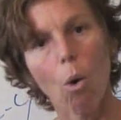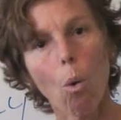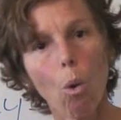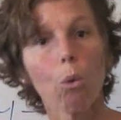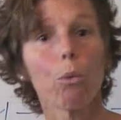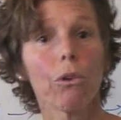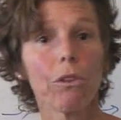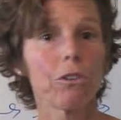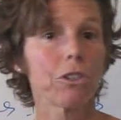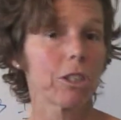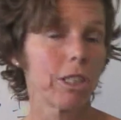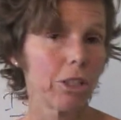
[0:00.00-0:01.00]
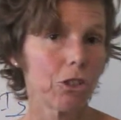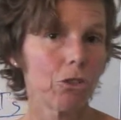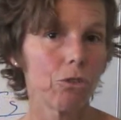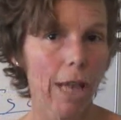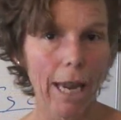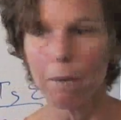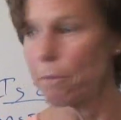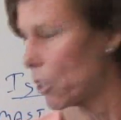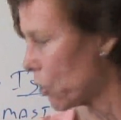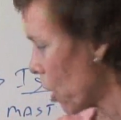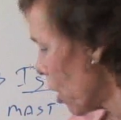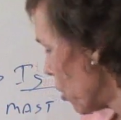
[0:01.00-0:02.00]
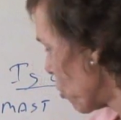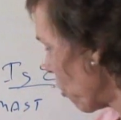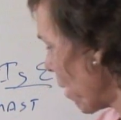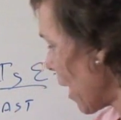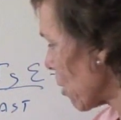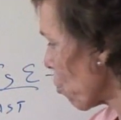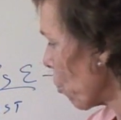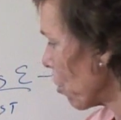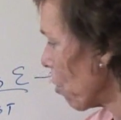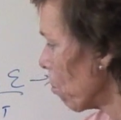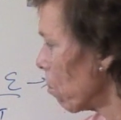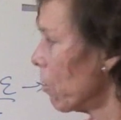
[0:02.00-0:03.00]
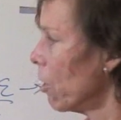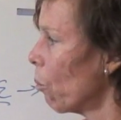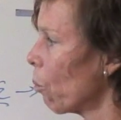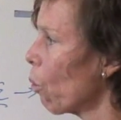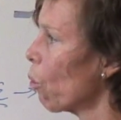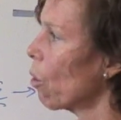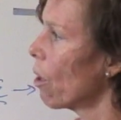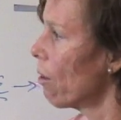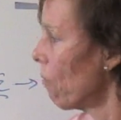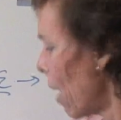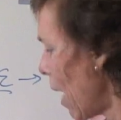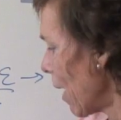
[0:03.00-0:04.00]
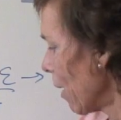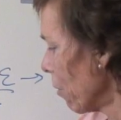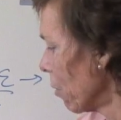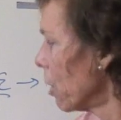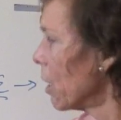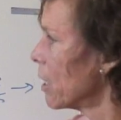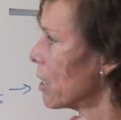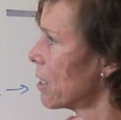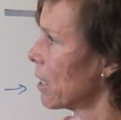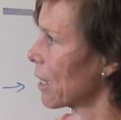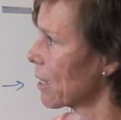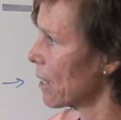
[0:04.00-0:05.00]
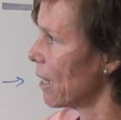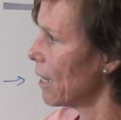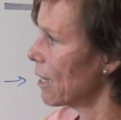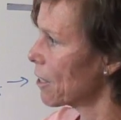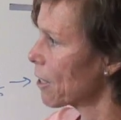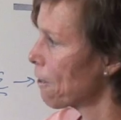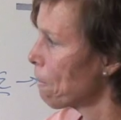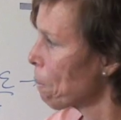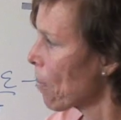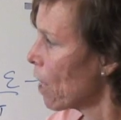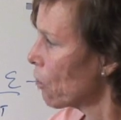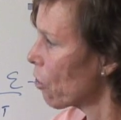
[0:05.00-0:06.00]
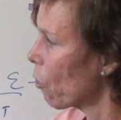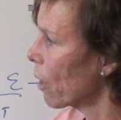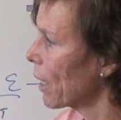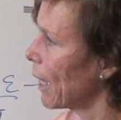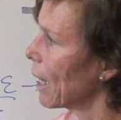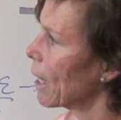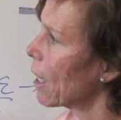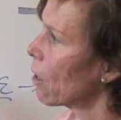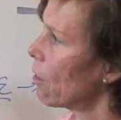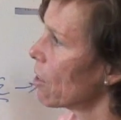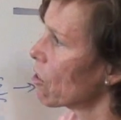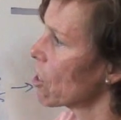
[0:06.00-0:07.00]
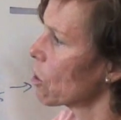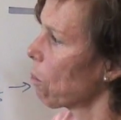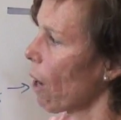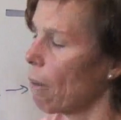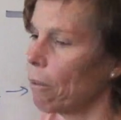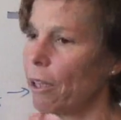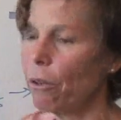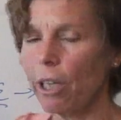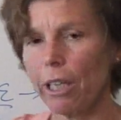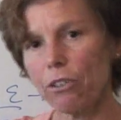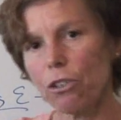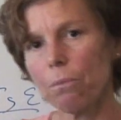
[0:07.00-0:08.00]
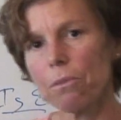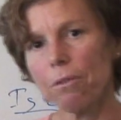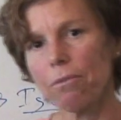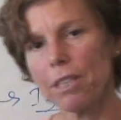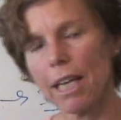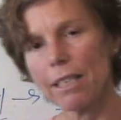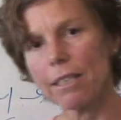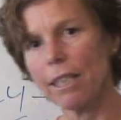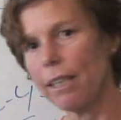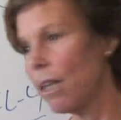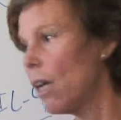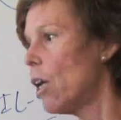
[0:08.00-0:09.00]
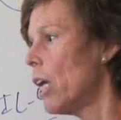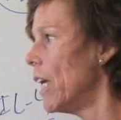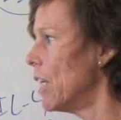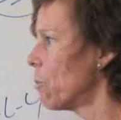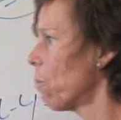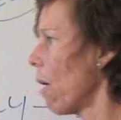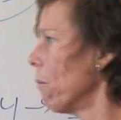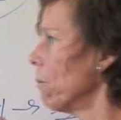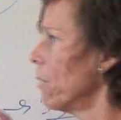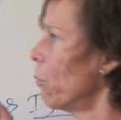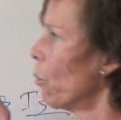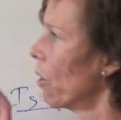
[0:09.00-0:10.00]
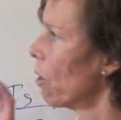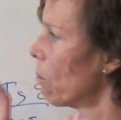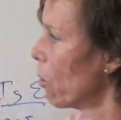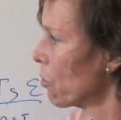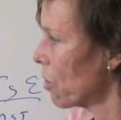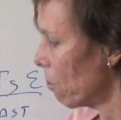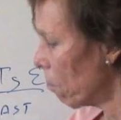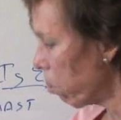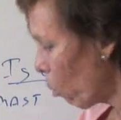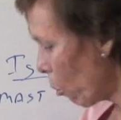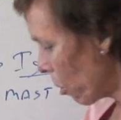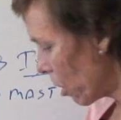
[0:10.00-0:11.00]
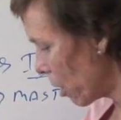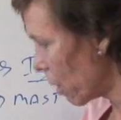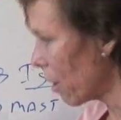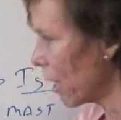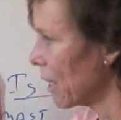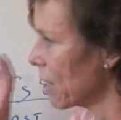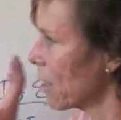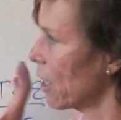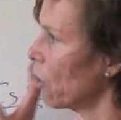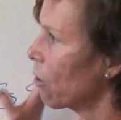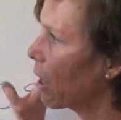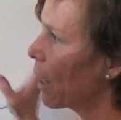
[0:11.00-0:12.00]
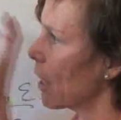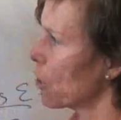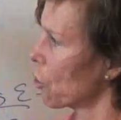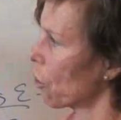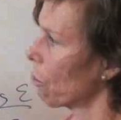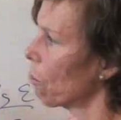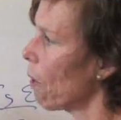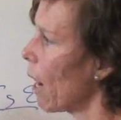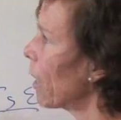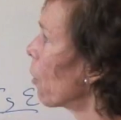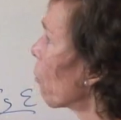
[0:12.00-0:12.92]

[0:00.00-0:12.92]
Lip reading: or where there's tissue damage. So that's what the role of IL-6 is. So again, this is probably, in terms of testing, is probably one of the most important things that you can get your mind